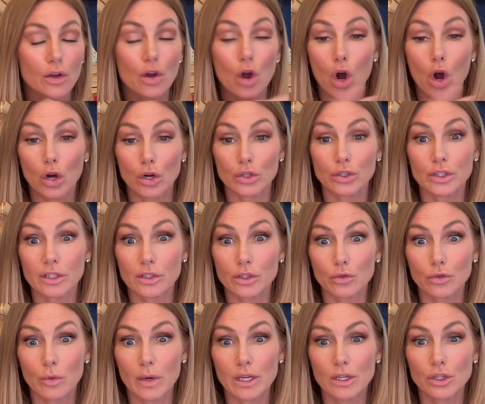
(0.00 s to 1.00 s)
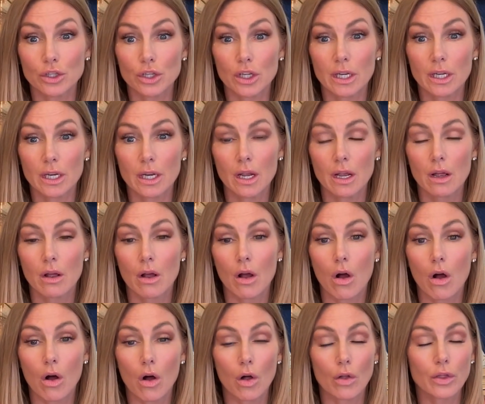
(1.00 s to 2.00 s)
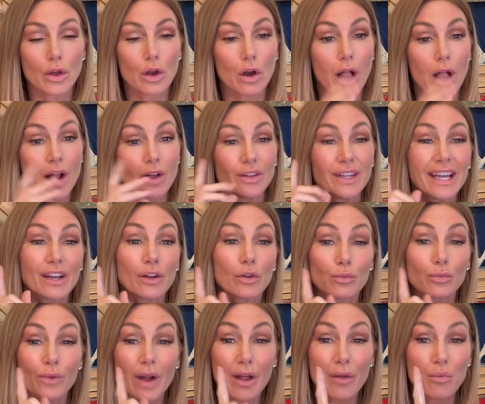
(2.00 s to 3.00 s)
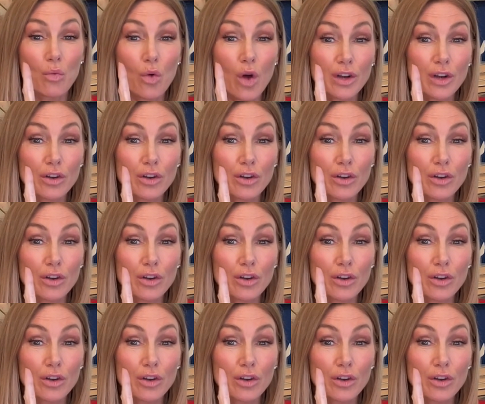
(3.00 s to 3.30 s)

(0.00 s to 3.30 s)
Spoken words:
car situation, all the car, I only had to rent one